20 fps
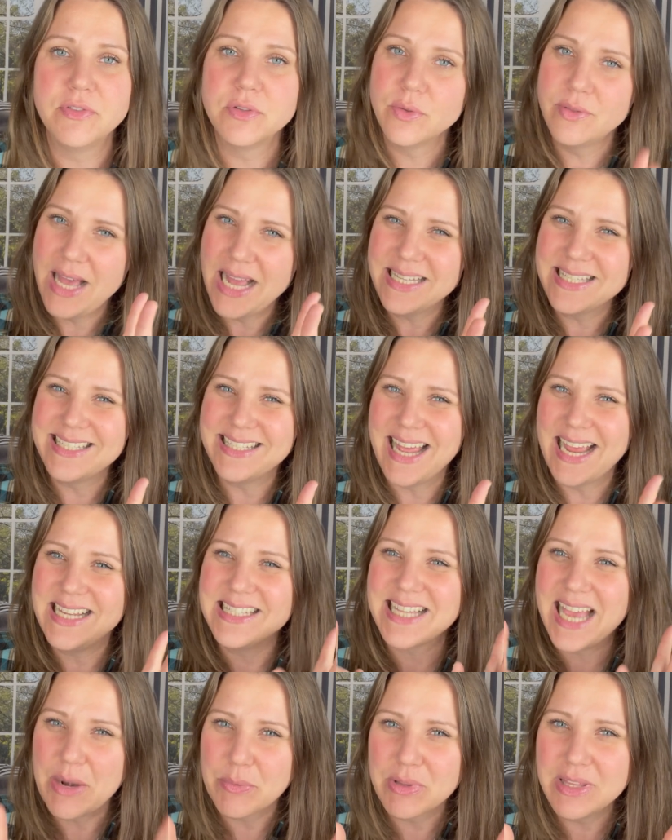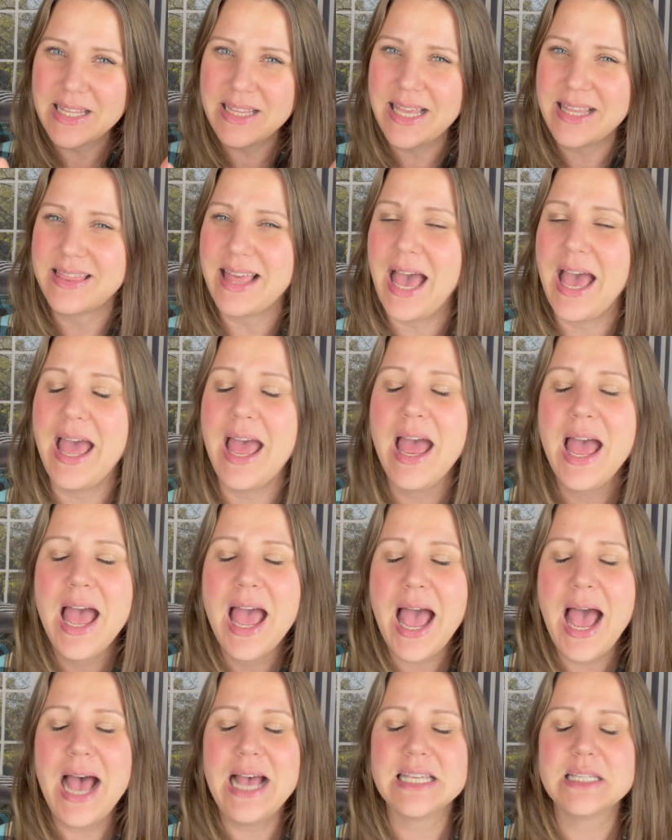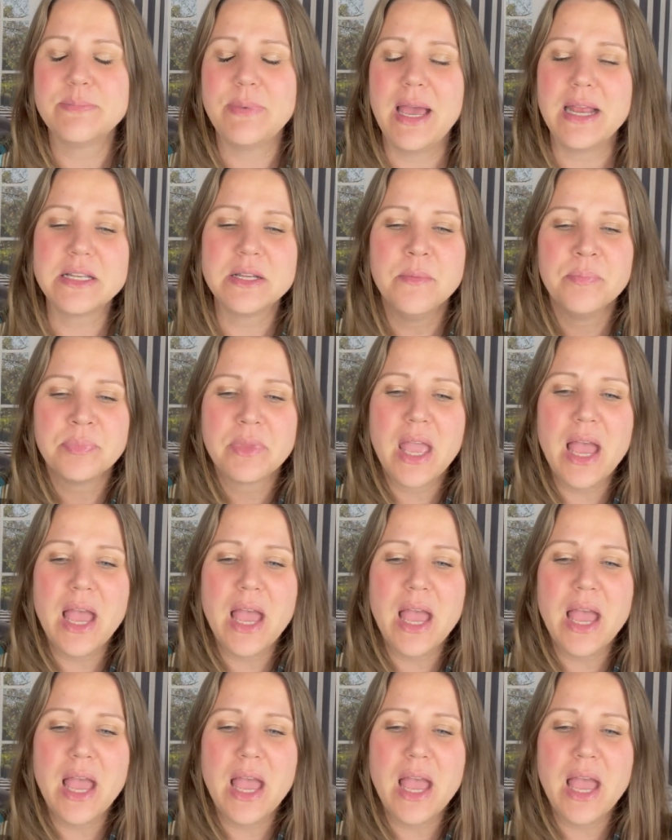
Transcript: So that's nice. I really like that aspect.